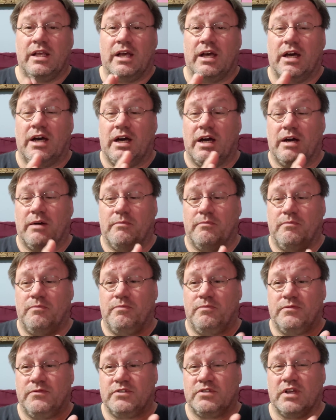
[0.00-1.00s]

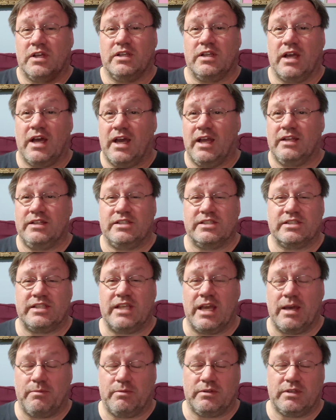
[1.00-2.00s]
So I just
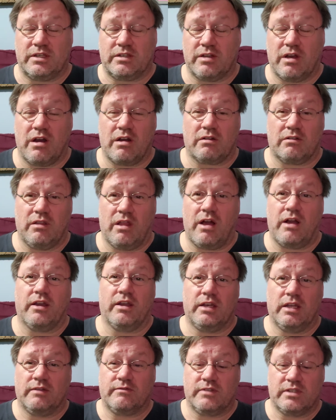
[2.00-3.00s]
happened to talk long
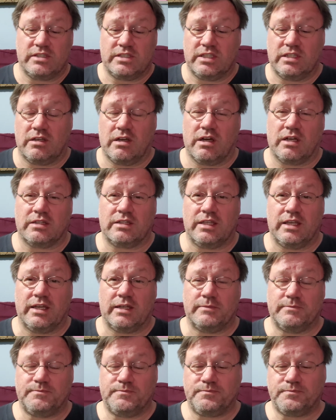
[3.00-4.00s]
enough that she caught that.